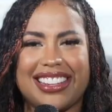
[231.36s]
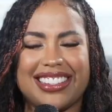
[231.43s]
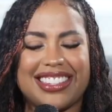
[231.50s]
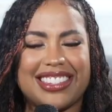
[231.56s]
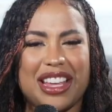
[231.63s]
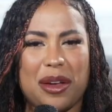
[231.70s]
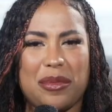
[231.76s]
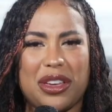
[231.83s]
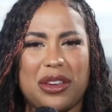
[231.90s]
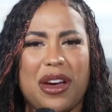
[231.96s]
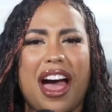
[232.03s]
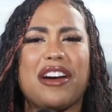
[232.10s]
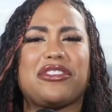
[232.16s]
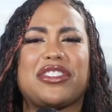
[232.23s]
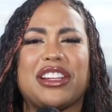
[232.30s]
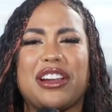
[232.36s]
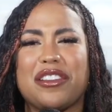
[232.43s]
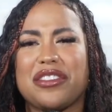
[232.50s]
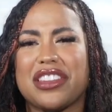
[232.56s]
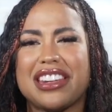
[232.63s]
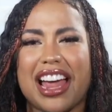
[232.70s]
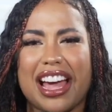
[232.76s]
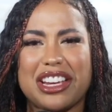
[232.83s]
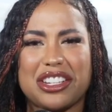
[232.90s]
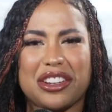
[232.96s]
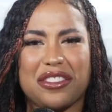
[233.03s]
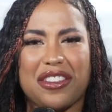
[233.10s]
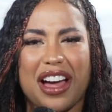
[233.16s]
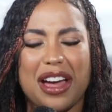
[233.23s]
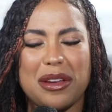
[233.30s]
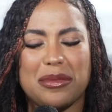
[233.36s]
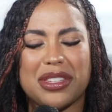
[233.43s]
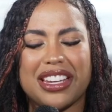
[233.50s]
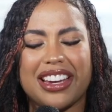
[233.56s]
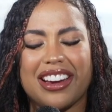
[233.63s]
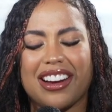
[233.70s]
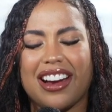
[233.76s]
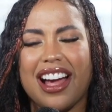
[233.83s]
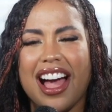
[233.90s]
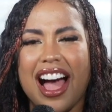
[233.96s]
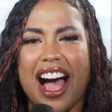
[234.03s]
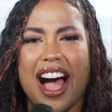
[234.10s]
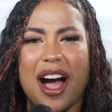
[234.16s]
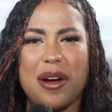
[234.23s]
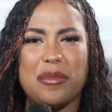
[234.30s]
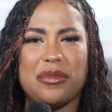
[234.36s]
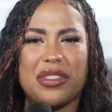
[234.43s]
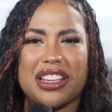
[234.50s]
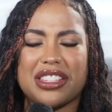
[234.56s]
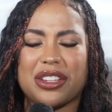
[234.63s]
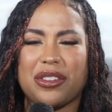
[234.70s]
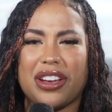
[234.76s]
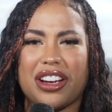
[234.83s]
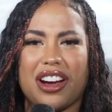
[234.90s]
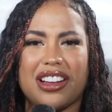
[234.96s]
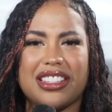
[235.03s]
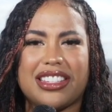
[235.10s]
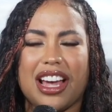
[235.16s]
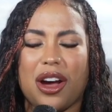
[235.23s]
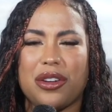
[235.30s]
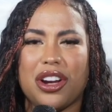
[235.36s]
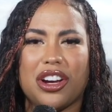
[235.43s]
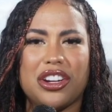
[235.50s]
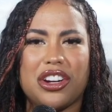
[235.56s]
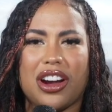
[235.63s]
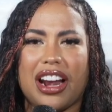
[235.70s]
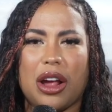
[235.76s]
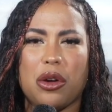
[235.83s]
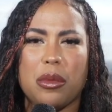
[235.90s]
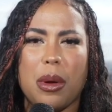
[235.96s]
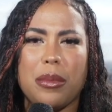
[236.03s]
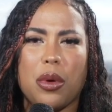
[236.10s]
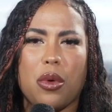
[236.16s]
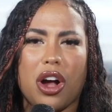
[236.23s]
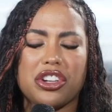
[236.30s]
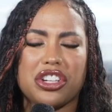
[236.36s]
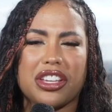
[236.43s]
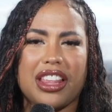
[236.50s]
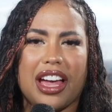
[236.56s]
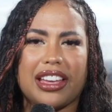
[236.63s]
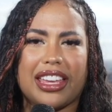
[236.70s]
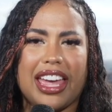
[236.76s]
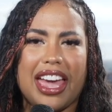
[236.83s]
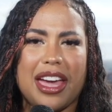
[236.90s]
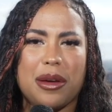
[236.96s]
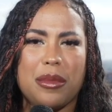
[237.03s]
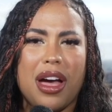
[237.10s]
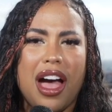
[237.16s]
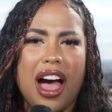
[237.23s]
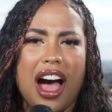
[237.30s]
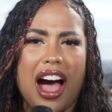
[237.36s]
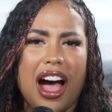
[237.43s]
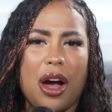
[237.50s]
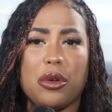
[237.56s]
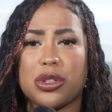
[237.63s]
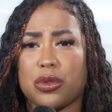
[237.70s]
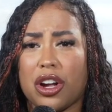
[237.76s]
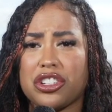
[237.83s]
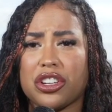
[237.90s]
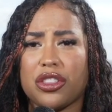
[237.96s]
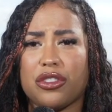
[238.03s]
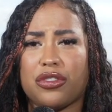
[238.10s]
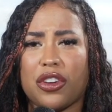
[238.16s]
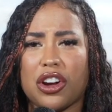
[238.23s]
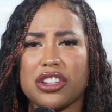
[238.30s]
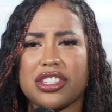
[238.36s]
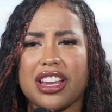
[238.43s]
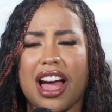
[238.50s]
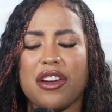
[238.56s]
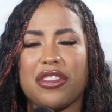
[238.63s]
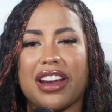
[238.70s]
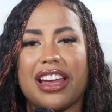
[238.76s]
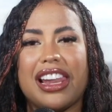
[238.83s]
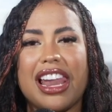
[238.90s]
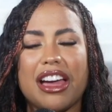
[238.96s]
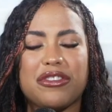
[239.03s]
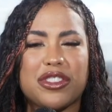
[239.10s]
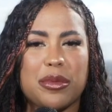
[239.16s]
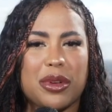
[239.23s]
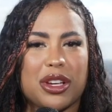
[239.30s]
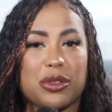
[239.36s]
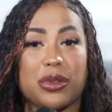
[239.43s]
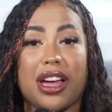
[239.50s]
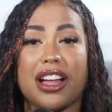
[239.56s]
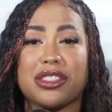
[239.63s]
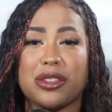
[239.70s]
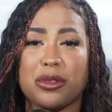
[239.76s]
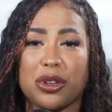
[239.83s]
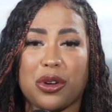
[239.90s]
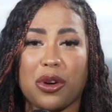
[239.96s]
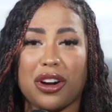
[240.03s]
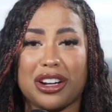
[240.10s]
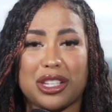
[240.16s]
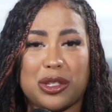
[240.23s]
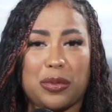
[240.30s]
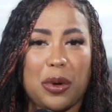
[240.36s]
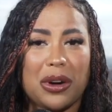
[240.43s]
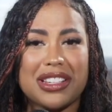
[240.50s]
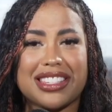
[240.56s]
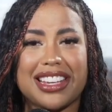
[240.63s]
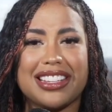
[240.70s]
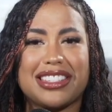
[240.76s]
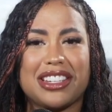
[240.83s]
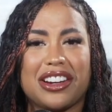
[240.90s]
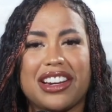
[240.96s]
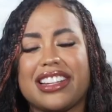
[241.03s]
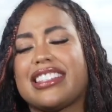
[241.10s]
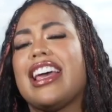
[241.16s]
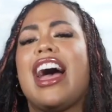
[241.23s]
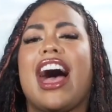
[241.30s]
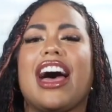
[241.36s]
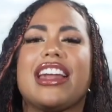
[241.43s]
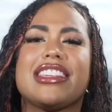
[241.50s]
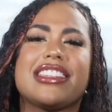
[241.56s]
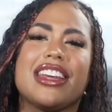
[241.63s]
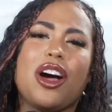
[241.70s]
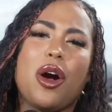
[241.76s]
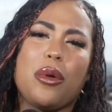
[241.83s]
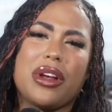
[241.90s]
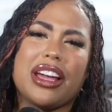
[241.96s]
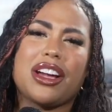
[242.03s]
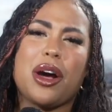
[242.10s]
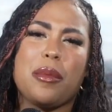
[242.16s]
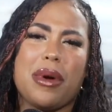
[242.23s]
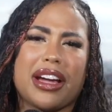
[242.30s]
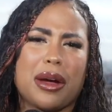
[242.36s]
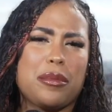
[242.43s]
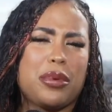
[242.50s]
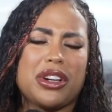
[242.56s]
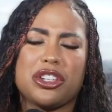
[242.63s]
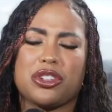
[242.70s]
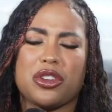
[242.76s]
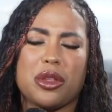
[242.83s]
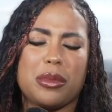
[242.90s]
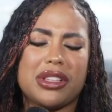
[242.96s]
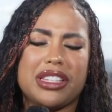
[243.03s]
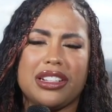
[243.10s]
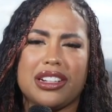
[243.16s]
tale, Sebi. You have to love the Naija vibes here um, that's going on down under. And I remember watching that game. Uh, I was watching the first half and I left it because we had to record a Sports Center hit. And I said, oh, when I come back, I'm pretty sure the